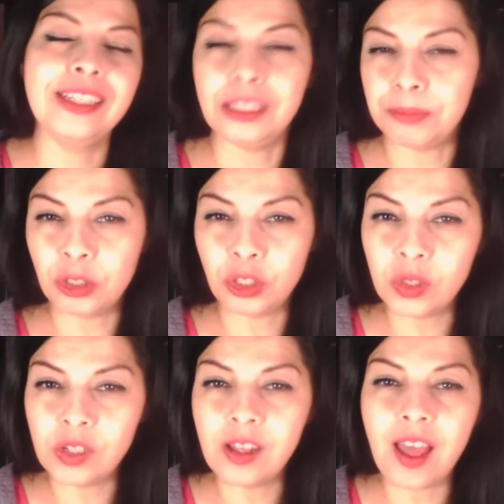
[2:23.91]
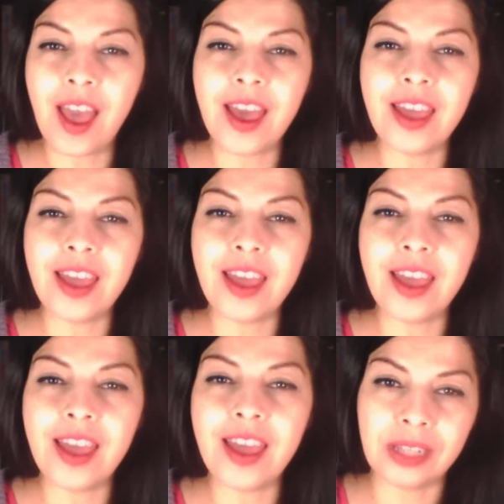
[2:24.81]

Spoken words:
Spiritual and sexual